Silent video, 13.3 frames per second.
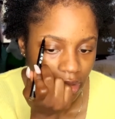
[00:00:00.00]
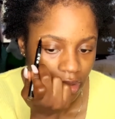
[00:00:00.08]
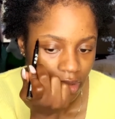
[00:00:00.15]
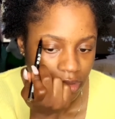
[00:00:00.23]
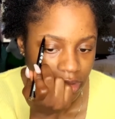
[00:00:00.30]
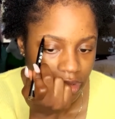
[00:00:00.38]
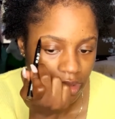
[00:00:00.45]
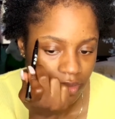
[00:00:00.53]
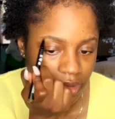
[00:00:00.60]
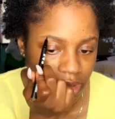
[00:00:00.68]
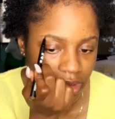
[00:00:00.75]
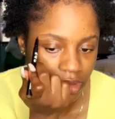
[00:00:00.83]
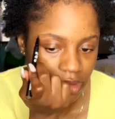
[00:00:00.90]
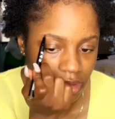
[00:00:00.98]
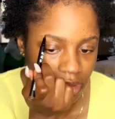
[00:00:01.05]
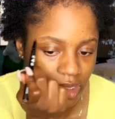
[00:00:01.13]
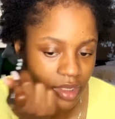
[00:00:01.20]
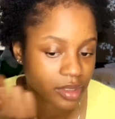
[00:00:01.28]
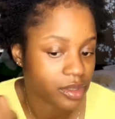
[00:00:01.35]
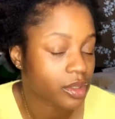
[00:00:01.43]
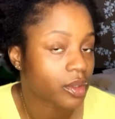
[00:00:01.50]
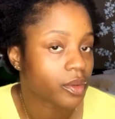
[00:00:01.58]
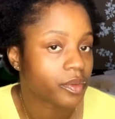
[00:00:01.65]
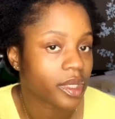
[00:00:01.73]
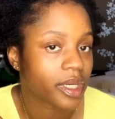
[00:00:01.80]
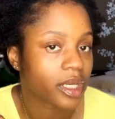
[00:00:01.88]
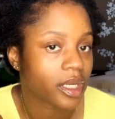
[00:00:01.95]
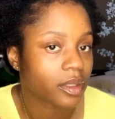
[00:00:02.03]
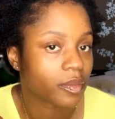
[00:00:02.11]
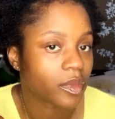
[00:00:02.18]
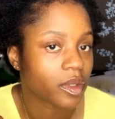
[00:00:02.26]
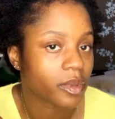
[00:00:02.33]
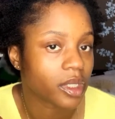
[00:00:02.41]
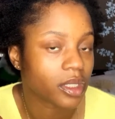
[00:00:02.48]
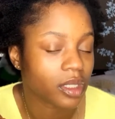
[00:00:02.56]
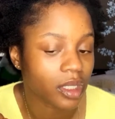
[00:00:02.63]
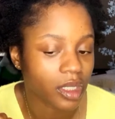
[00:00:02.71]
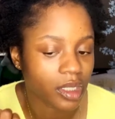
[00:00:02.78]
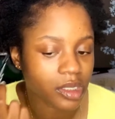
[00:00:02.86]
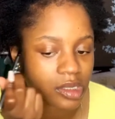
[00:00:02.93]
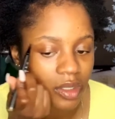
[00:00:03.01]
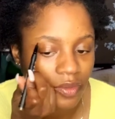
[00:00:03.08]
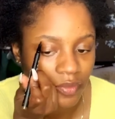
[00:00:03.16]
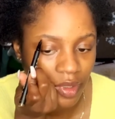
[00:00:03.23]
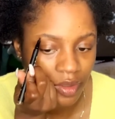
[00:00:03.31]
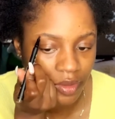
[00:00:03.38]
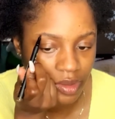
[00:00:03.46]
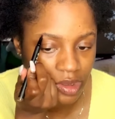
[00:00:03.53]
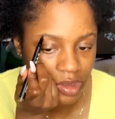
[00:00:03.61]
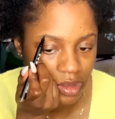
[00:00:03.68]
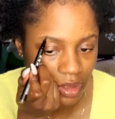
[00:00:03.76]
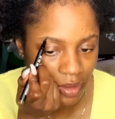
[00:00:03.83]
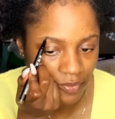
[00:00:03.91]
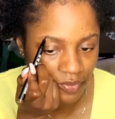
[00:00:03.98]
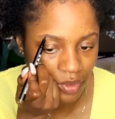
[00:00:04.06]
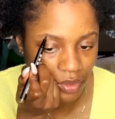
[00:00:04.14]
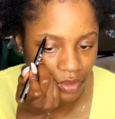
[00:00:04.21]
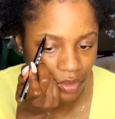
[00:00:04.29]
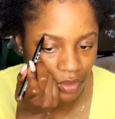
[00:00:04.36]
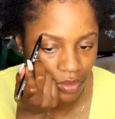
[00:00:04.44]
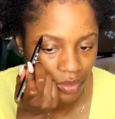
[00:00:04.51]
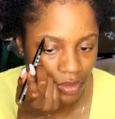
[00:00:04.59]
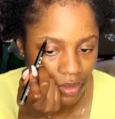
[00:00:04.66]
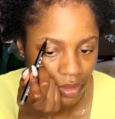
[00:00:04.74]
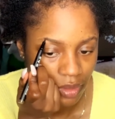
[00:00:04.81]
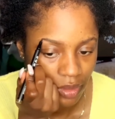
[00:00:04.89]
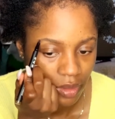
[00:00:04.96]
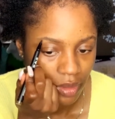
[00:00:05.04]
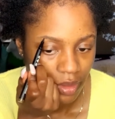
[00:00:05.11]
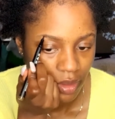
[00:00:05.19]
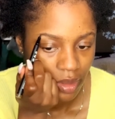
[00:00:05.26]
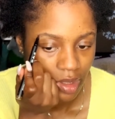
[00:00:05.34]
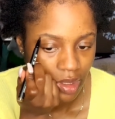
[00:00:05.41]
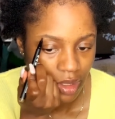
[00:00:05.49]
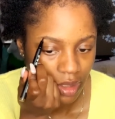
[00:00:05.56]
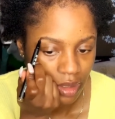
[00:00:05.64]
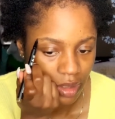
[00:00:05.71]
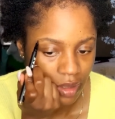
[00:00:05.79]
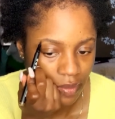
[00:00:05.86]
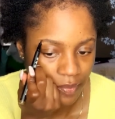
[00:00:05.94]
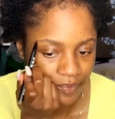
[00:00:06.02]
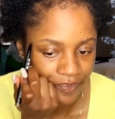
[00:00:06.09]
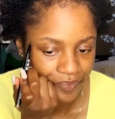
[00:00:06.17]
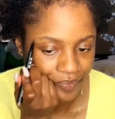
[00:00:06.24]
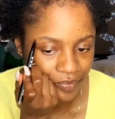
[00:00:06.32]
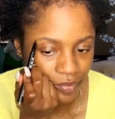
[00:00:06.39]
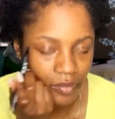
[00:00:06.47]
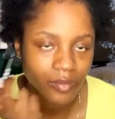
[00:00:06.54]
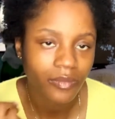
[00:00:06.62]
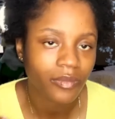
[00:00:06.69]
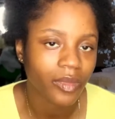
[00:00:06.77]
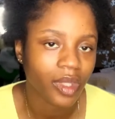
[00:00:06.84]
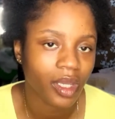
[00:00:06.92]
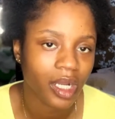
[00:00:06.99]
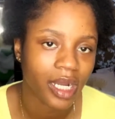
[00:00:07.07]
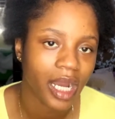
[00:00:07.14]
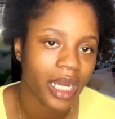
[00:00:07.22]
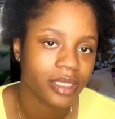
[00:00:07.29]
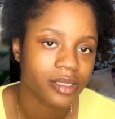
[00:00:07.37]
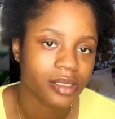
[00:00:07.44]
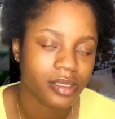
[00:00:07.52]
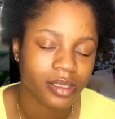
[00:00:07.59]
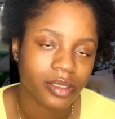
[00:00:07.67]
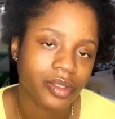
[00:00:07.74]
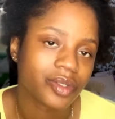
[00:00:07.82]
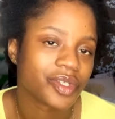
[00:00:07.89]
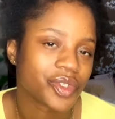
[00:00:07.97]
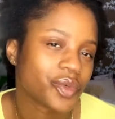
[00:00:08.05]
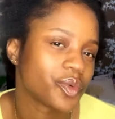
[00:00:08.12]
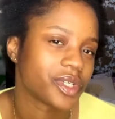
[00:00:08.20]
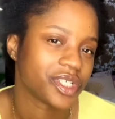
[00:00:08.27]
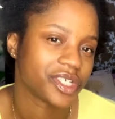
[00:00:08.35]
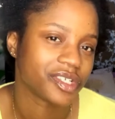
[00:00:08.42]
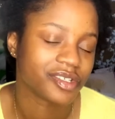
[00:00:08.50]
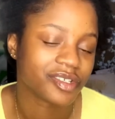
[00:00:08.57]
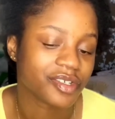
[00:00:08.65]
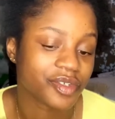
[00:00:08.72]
series that is Korean at the moment is Records of the Youth. And guys, you need to watch it. It's